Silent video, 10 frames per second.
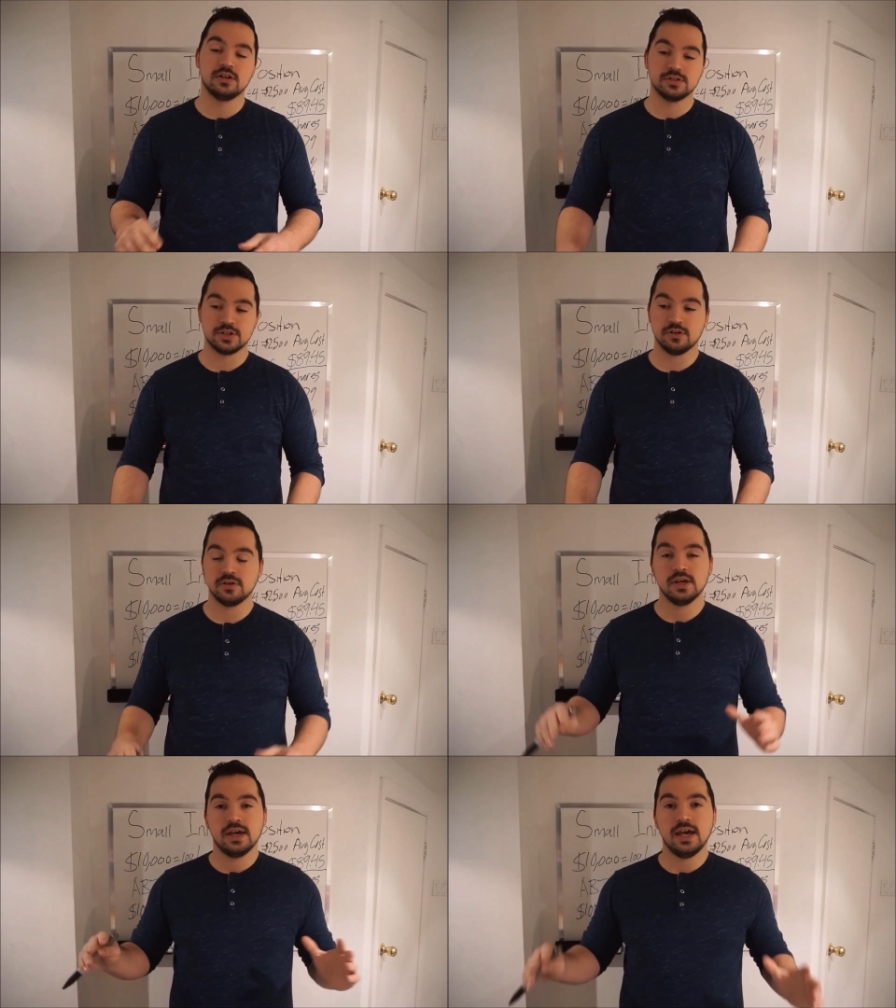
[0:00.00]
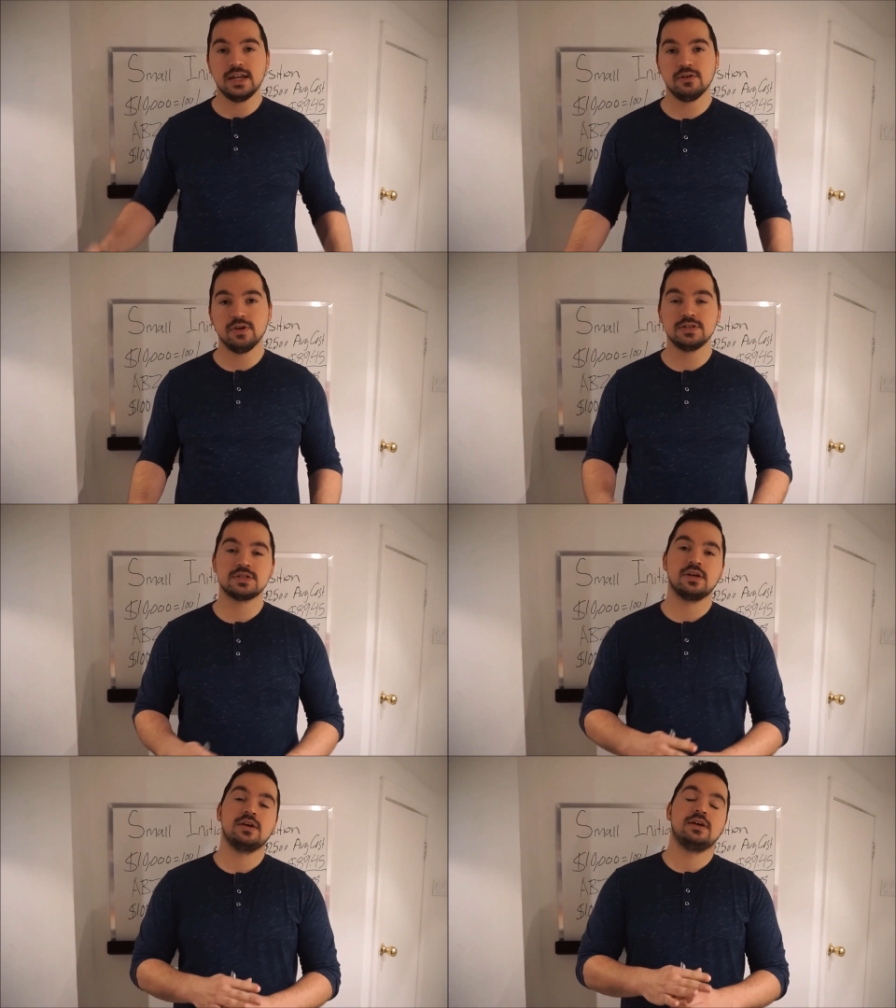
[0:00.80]
So
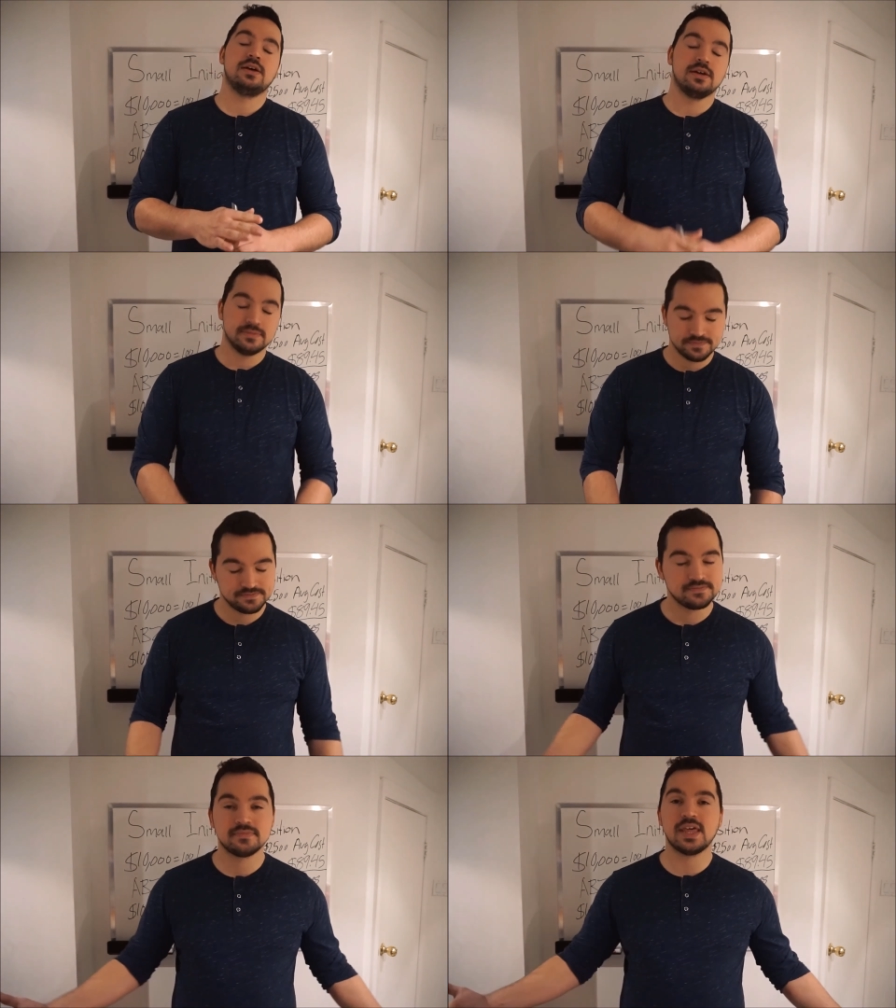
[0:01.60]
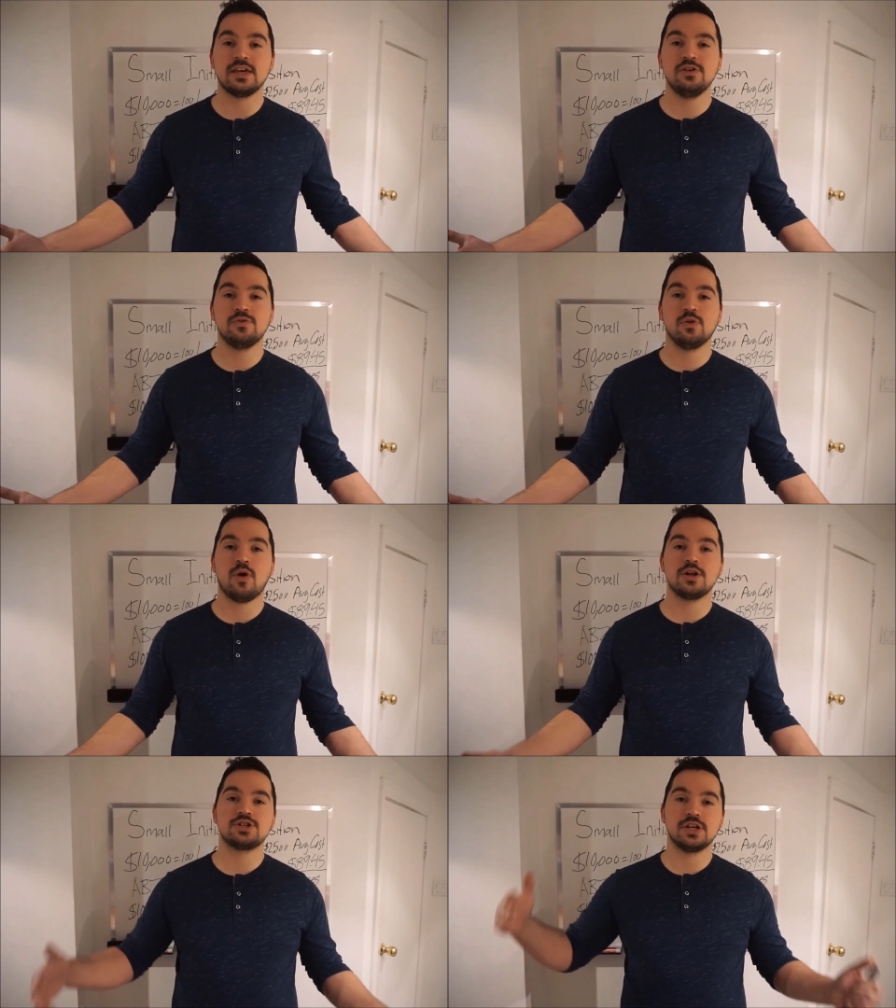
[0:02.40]
anyways, thank you for
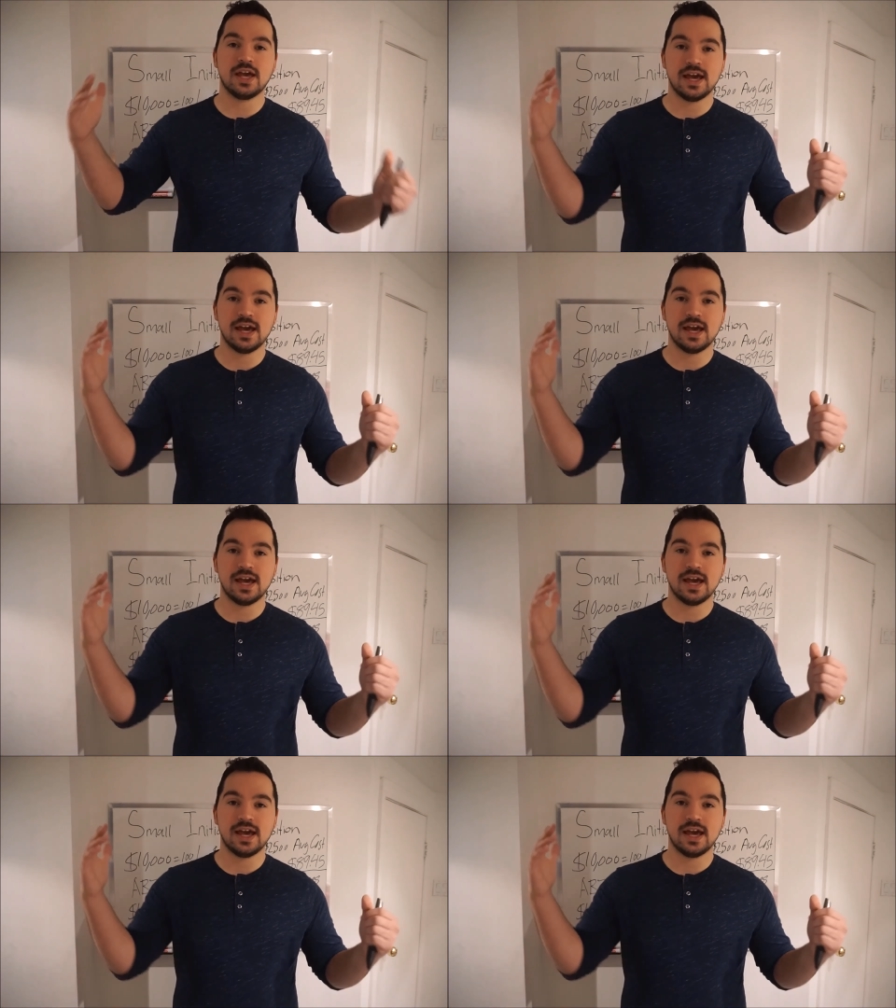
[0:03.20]
watching,